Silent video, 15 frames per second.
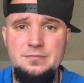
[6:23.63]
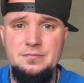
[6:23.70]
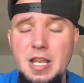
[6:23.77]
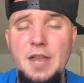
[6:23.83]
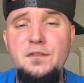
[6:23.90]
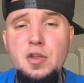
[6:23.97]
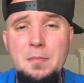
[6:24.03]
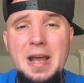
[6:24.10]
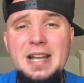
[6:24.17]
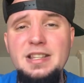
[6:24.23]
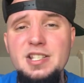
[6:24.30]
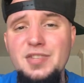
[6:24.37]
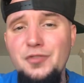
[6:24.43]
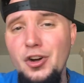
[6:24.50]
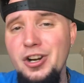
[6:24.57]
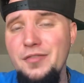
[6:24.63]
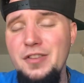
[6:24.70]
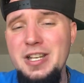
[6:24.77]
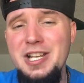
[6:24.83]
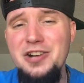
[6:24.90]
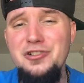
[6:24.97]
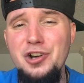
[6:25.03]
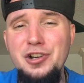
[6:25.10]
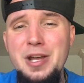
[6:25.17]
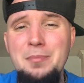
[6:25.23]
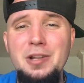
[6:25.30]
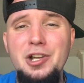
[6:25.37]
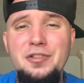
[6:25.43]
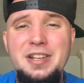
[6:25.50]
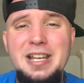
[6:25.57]
If you made it this far in the video, go down
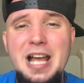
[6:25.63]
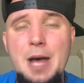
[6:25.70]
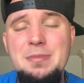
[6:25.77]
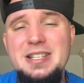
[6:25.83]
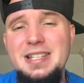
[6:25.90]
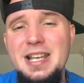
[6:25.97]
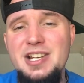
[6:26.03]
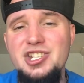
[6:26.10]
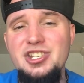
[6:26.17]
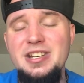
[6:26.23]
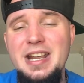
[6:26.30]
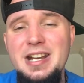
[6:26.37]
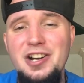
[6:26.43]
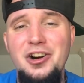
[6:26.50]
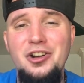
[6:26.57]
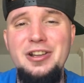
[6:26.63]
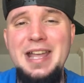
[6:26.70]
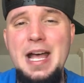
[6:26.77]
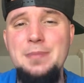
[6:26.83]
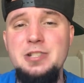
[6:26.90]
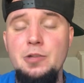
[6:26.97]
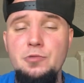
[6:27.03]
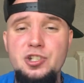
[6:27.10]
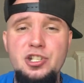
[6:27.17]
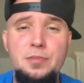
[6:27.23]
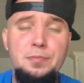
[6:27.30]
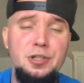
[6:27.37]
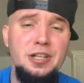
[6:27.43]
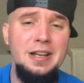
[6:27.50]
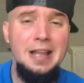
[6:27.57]
below in the comment section, and in all caps, I want you to
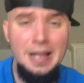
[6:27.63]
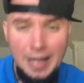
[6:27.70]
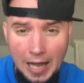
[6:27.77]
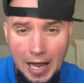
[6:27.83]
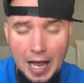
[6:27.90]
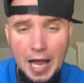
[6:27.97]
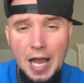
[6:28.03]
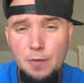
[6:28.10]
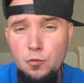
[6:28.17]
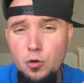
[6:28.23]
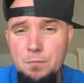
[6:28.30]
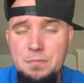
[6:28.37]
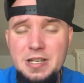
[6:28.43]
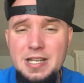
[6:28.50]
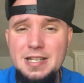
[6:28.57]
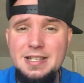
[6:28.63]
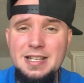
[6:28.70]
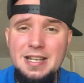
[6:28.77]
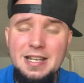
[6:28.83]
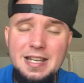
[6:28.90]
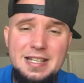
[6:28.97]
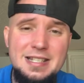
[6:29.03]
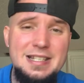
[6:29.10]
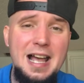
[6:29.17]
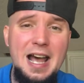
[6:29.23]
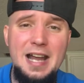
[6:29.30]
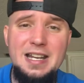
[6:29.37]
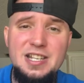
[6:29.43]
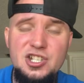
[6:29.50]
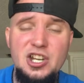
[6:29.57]
put, I will beat
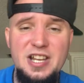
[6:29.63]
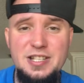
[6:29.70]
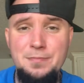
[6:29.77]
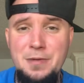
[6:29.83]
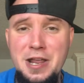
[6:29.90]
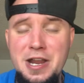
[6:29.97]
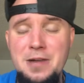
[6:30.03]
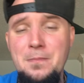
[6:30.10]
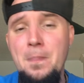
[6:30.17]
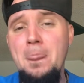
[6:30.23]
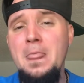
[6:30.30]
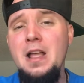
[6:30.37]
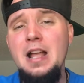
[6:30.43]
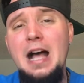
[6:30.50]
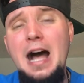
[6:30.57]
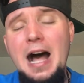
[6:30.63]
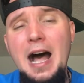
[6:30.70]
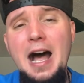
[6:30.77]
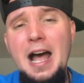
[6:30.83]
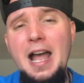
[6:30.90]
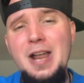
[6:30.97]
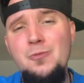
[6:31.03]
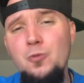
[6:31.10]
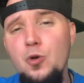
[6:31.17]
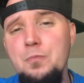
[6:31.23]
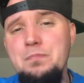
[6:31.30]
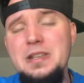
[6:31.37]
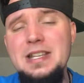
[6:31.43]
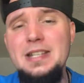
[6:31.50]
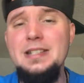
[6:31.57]
anxiety chest pain. I will
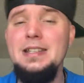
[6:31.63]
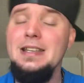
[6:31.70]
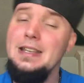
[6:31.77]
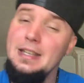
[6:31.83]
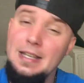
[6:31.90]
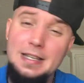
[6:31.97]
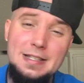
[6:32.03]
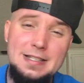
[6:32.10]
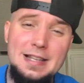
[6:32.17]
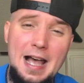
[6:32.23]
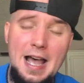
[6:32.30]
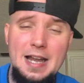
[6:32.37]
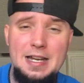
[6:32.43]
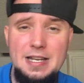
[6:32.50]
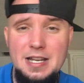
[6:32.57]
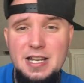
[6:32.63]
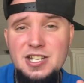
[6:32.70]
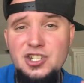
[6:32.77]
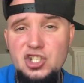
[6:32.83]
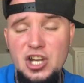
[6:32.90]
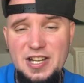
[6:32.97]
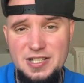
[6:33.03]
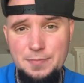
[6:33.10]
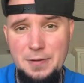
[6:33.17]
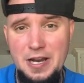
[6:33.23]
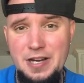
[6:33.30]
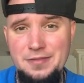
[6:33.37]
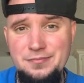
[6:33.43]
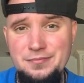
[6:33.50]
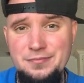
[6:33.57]
beat anxiety chest pain.